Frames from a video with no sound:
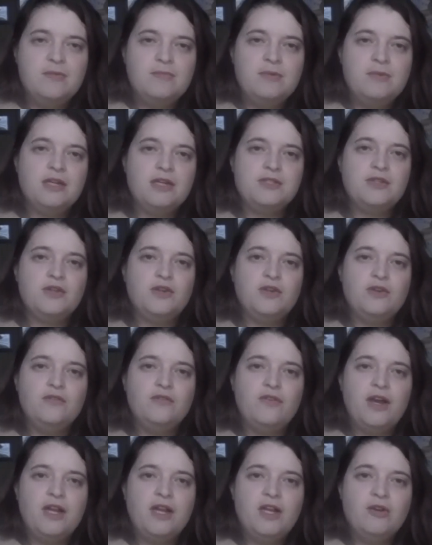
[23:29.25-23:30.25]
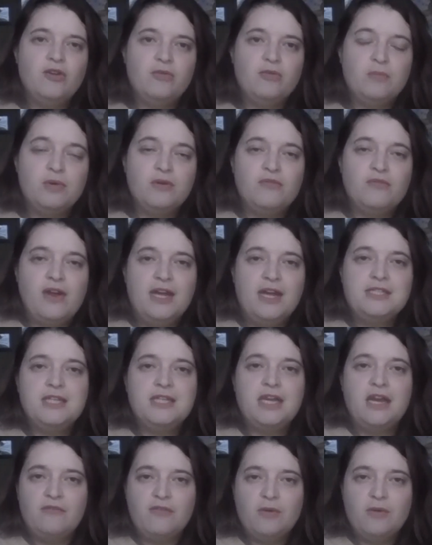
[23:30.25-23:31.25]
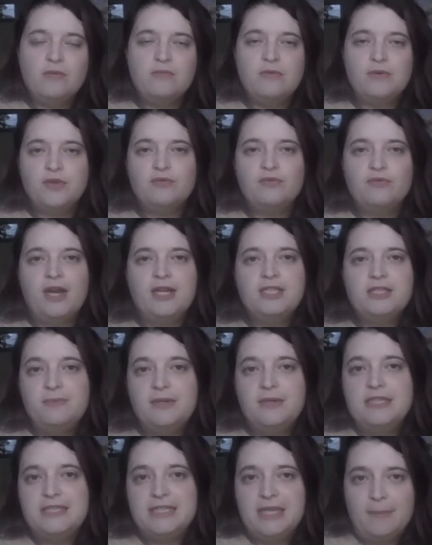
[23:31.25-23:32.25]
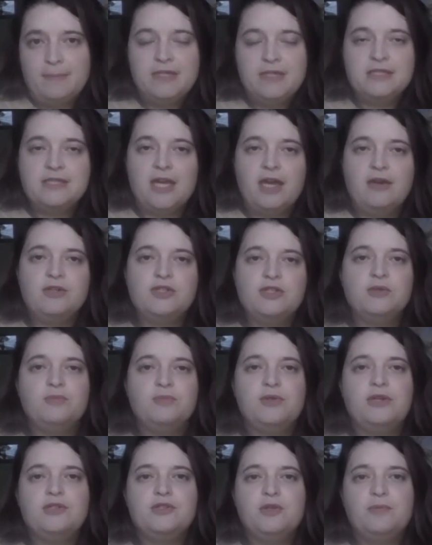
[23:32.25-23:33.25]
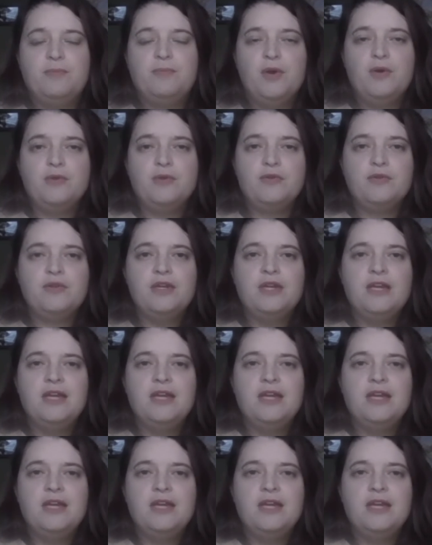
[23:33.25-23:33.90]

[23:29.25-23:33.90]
because the Good Friday Agreement provides everyone with the right to be accepted as Irish or British or both.